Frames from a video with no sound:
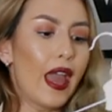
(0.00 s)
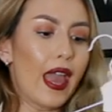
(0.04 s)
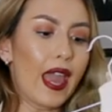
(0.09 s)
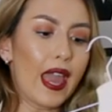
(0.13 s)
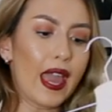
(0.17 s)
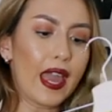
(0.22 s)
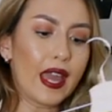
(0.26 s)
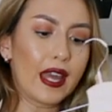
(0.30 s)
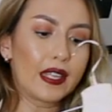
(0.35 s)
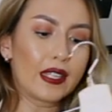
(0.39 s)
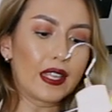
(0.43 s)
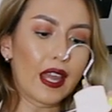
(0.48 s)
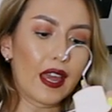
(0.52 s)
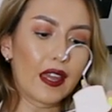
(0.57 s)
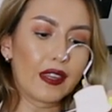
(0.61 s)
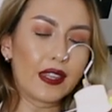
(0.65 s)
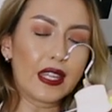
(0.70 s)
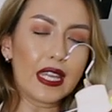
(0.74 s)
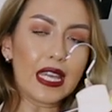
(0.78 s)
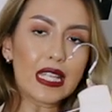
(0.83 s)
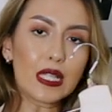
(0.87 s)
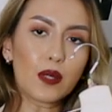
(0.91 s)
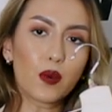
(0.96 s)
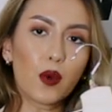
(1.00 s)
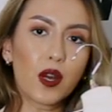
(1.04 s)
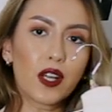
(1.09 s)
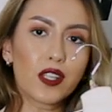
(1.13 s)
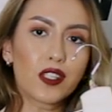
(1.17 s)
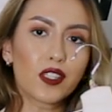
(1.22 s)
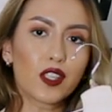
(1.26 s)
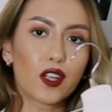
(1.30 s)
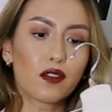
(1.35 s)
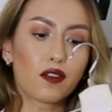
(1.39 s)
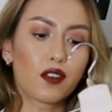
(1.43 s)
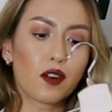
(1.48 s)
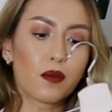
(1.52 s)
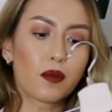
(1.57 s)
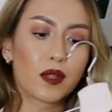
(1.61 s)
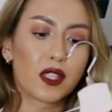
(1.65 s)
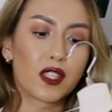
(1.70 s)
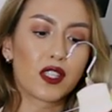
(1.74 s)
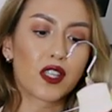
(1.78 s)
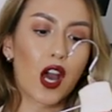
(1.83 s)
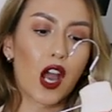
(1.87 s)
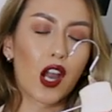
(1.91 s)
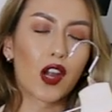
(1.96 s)
and these ones are from
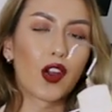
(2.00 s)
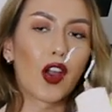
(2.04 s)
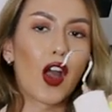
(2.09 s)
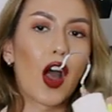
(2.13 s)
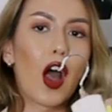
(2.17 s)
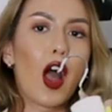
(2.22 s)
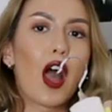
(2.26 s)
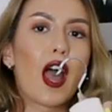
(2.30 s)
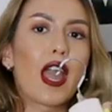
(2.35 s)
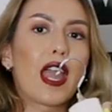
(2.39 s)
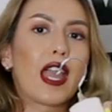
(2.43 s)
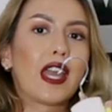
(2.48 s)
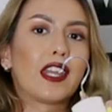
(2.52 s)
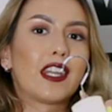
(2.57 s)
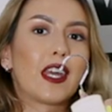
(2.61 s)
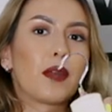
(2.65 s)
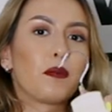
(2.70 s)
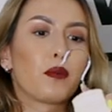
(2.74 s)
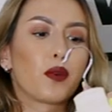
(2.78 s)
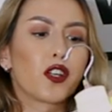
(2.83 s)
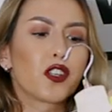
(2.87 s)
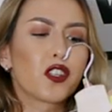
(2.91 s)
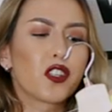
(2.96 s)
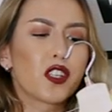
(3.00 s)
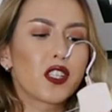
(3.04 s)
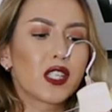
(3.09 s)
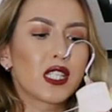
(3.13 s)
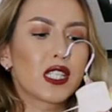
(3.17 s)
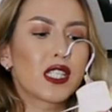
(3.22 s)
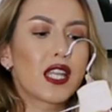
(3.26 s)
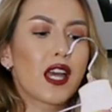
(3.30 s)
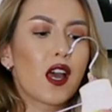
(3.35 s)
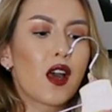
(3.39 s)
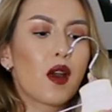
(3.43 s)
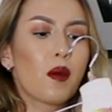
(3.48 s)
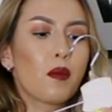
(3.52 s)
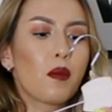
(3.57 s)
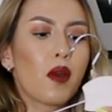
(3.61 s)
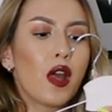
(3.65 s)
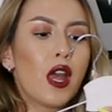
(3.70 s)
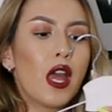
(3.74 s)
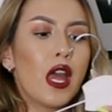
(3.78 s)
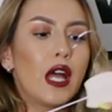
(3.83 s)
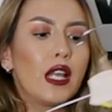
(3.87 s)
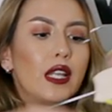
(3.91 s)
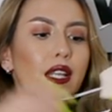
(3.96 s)
Zara and I purchased them
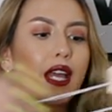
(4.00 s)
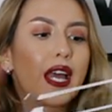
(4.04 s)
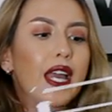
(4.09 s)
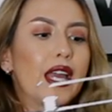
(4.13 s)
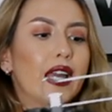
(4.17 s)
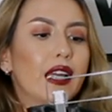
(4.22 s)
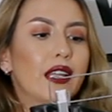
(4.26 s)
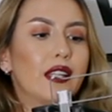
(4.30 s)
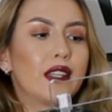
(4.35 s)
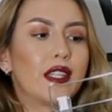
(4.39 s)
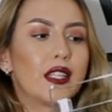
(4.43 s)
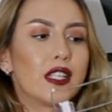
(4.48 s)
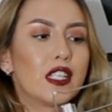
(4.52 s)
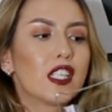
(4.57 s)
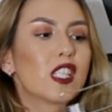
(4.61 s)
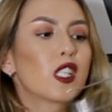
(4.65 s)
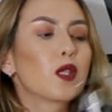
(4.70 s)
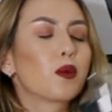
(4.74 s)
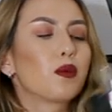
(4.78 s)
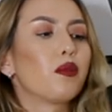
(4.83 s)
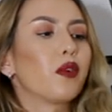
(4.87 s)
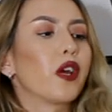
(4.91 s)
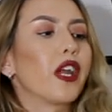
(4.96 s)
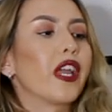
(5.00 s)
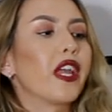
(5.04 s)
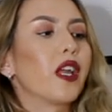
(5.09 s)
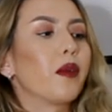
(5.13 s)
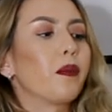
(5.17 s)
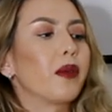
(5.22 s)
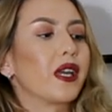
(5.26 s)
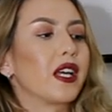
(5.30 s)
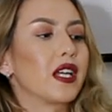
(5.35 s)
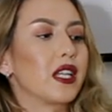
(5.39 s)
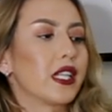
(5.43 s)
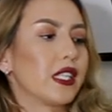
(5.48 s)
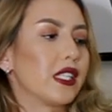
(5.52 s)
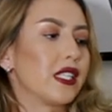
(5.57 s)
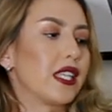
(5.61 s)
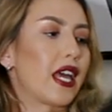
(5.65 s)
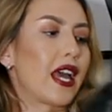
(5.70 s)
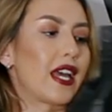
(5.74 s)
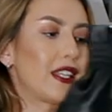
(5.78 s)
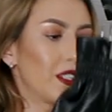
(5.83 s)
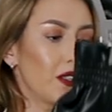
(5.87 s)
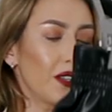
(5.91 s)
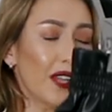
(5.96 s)
like this spring because
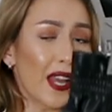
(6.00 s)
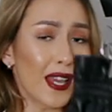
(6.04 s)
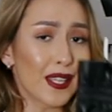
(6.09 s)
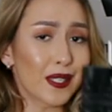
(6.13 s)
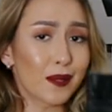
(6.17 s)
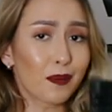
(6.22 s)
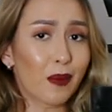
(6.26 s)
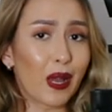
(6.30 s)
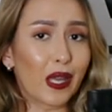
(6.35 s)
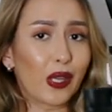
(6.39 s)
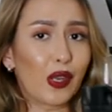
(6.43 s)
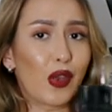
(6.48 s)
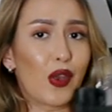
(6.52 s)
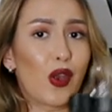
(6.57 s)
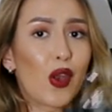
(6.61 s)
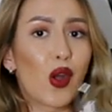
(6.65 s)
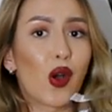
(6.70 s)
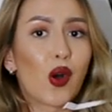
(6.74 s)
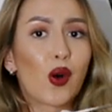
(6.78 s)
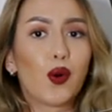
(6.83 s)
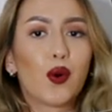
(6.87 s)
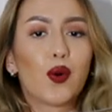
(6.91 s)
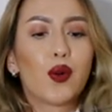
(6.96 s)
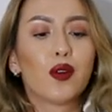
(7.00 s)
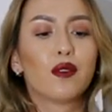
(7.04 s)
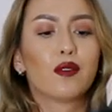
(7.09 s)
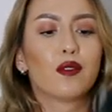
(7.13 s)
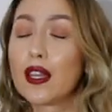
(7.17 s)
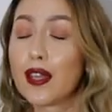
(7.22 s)
as you guys might know,